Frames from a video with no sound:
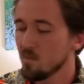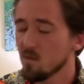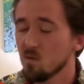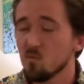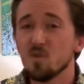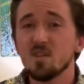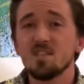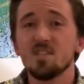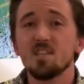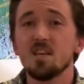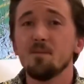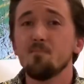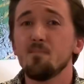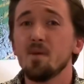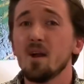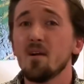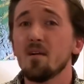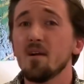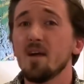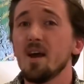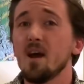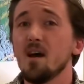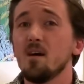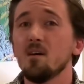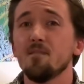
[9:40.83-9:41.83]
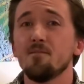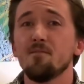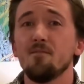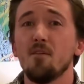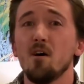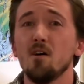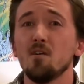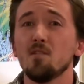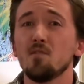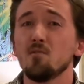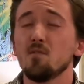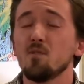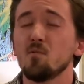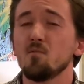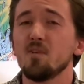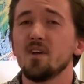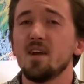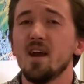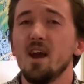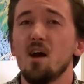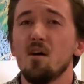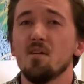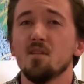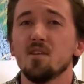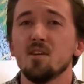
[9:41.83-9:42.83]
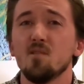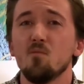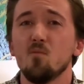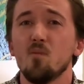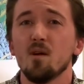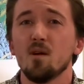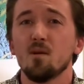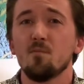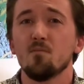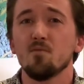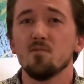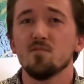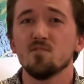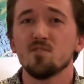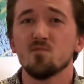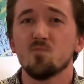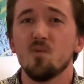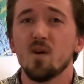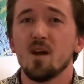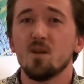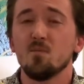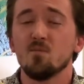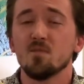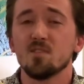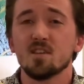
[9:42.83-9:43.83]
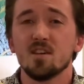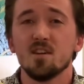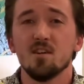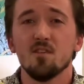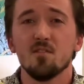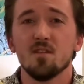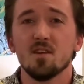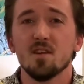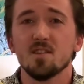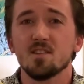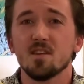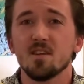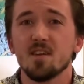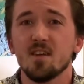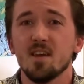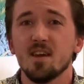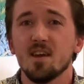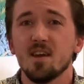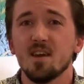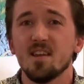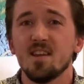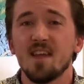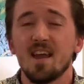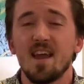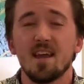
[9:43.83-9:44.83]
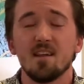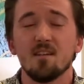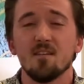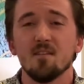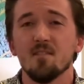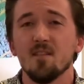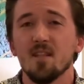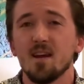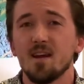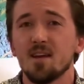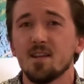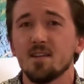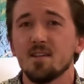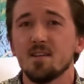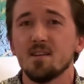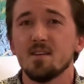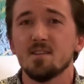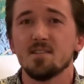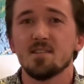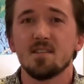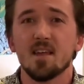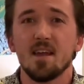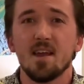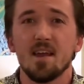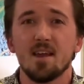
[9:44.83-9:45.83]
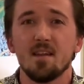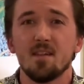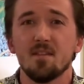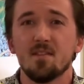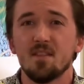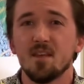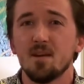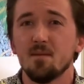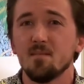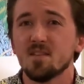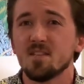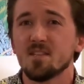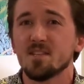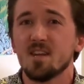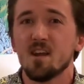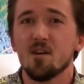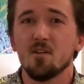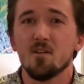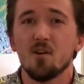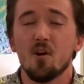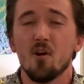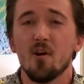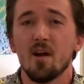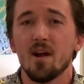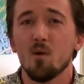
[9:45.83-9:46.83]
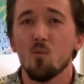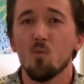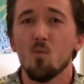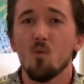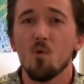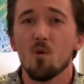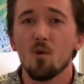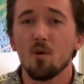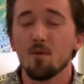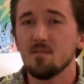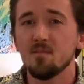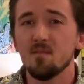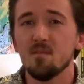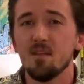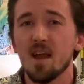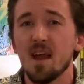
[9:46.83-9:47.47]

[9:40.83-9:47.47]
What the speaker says: We see Barry Allen fall into a reality where Bruce Wayne was killed as a kid and Atlantis and Themyscira are at war,